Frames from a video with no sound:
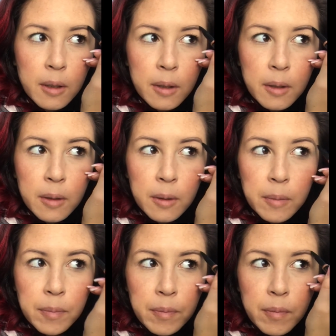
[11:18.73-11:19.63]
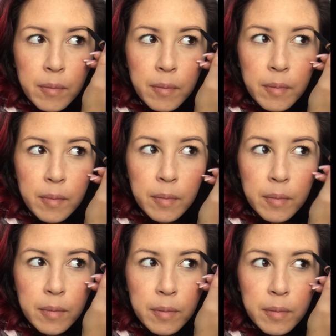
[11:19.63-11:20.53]

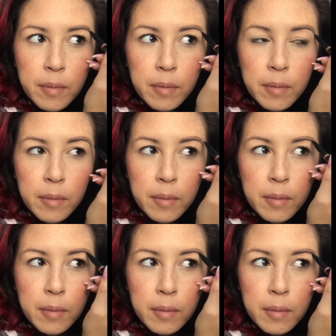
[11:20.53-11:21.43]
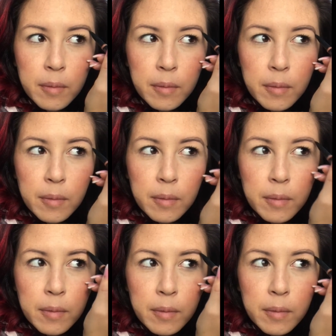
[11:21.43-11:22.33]
(silence)